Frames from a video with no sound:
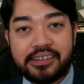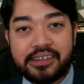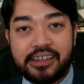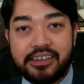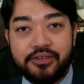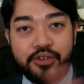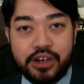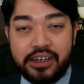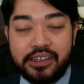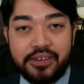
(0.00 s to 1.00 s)
set you for
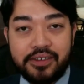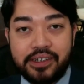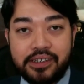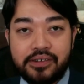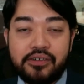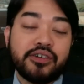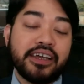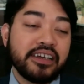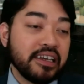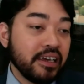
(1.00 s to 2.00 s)
an individual, or
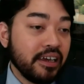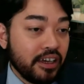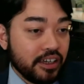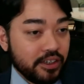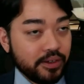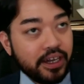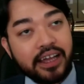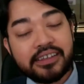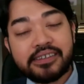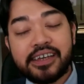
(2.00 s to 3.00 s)
like you got
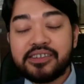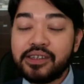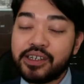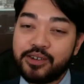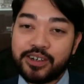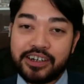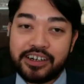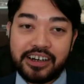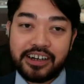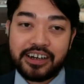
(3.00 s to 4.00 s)
the scheduling
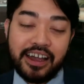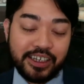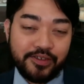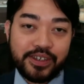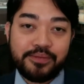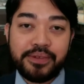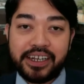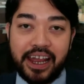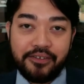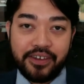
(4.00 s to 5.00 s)
order, you've
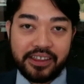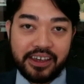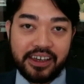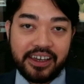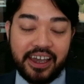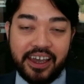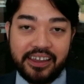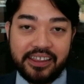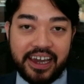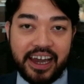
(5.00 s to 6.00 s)
submitted everything, and
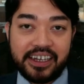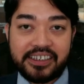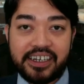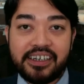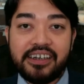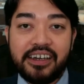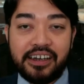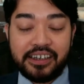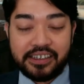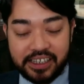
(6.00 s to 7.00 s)
the IJ
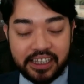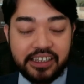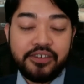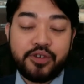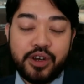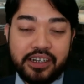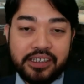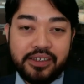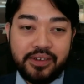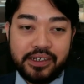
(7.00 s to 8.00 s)
set you for an
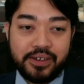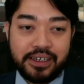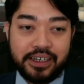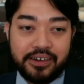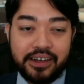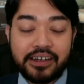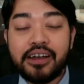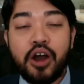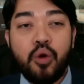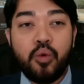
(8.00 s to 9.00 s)
individual hearing.
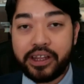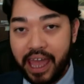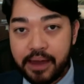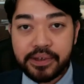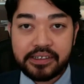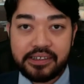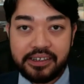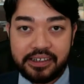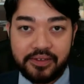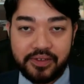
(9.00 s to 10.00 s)
What happens in
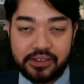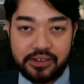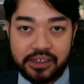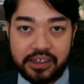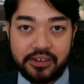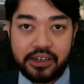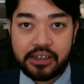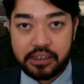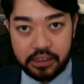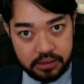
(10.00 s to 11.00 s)
an individual
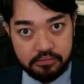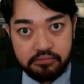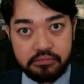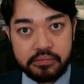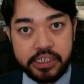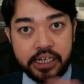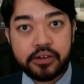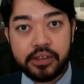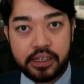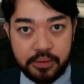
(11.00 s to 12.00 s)
hearing
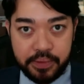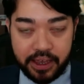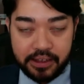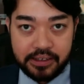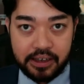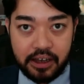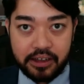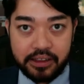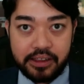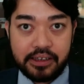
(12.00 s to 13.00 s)
generally depends
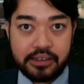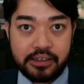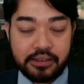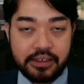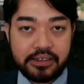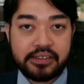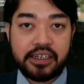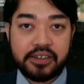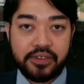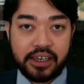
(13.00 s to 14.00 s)
on the
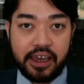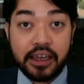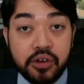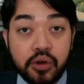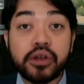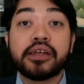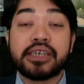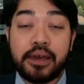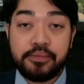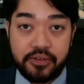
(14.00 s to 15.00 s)
stage of the case or the
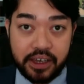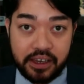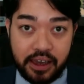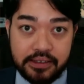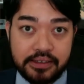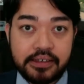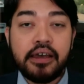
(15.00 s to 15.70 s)
type of the case.